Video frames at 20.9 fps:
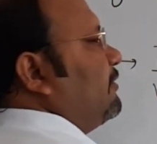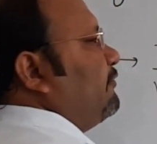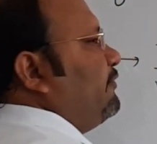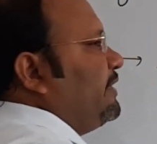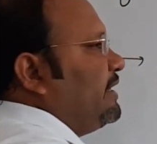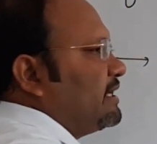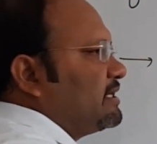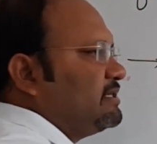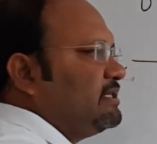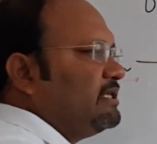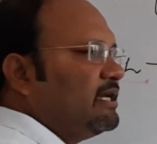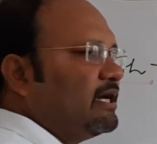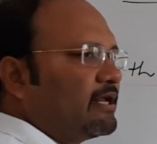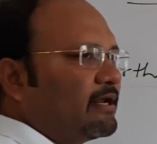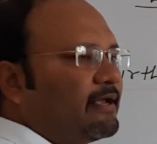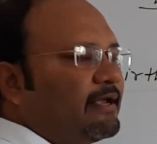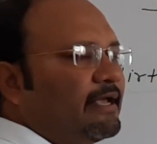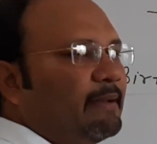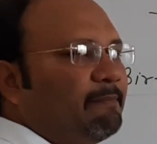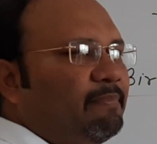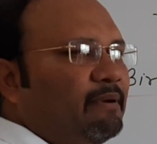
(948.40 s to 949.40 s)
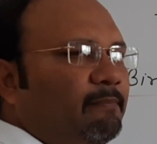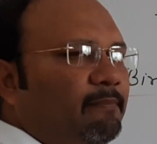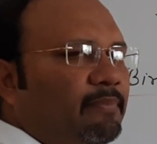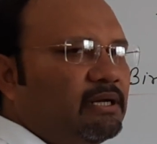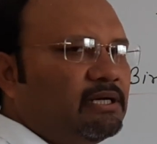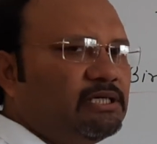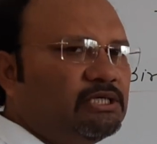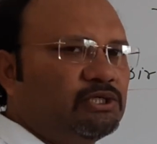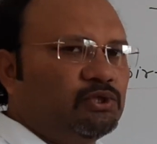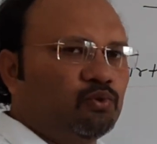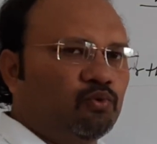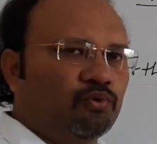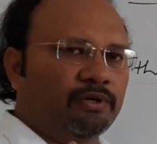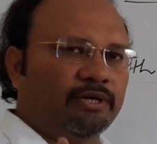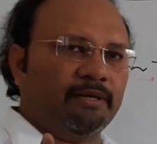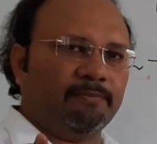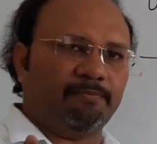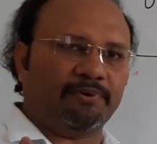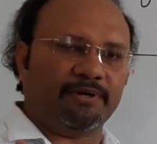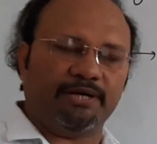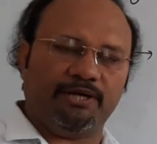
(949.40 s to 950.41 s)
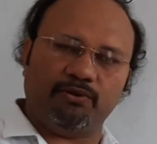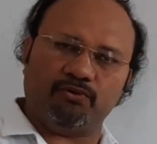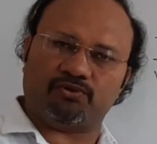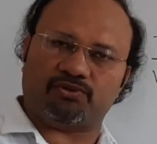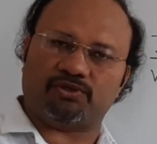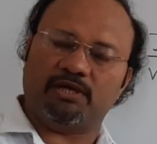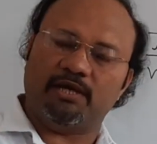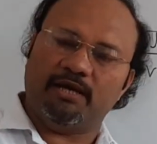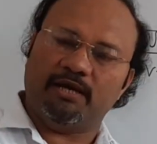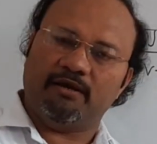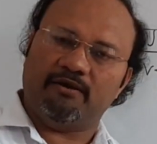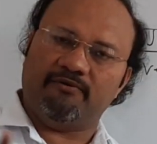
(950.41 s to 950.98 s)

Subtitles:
where they are capable to reproduce,